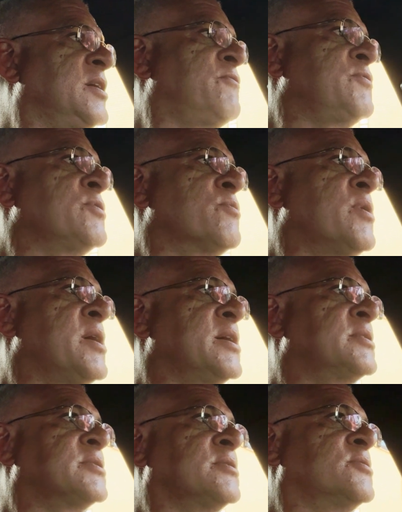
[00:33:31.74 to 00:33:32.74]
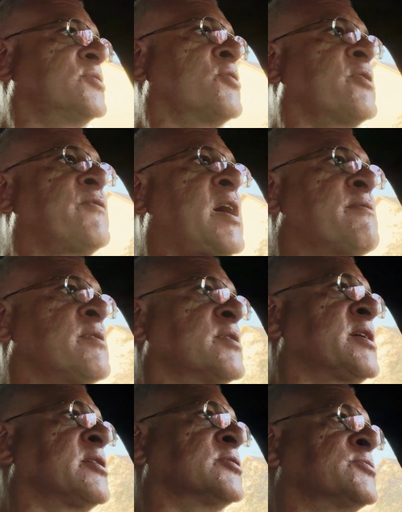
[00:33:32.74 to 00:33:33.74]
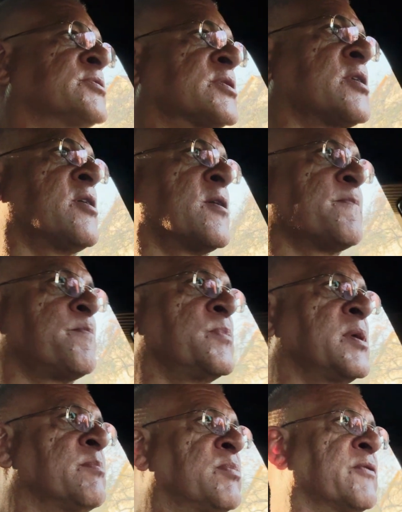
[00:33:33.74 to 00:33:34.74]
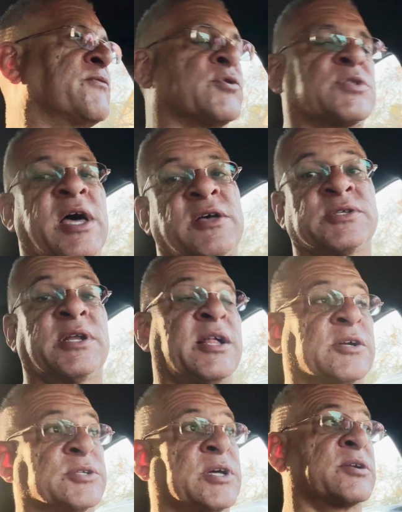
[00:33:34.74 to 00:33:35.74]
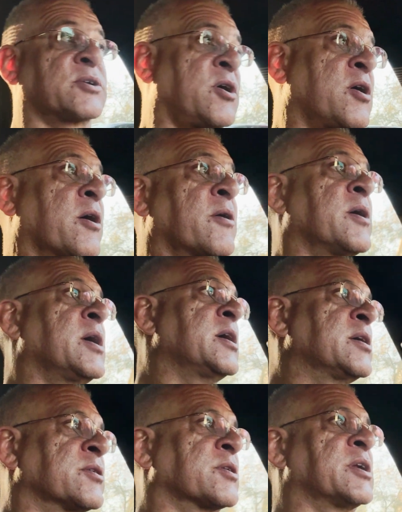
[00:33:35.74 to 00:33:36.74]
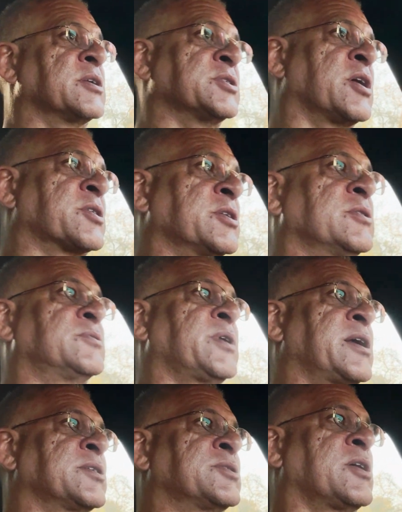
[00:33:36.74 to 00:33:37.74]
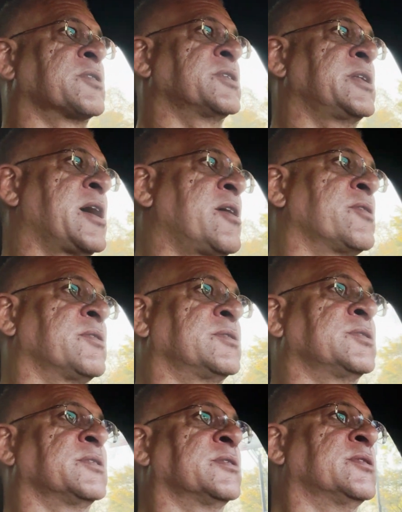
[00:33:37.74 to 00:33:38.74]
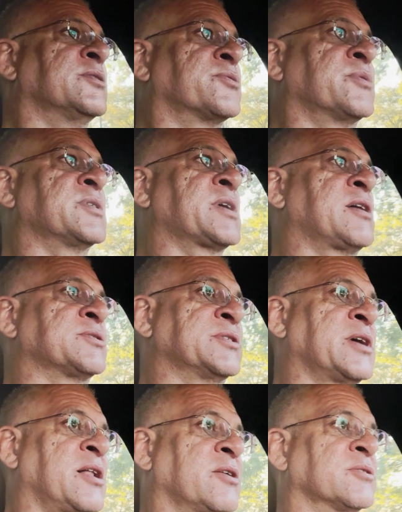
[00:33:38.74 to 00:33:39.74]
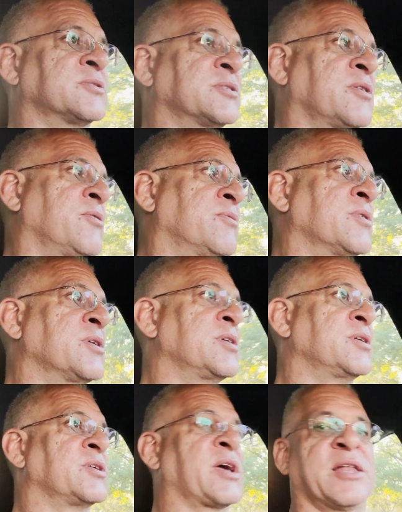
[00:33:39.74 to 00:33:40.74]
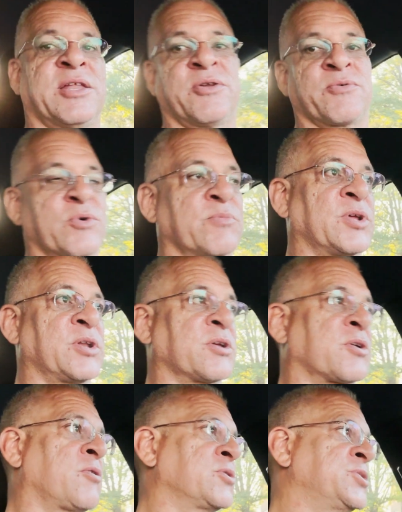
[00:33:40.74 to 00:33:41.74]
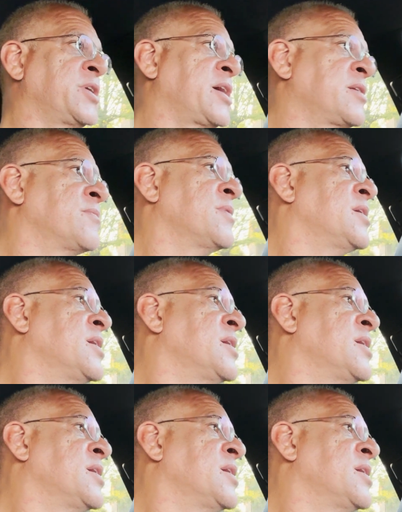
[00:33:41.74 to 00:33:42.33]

If you want $3,500 for the car, put $4,000 on the car. They're going to try to talk you down to $3,000. So you got a little room to negotiate.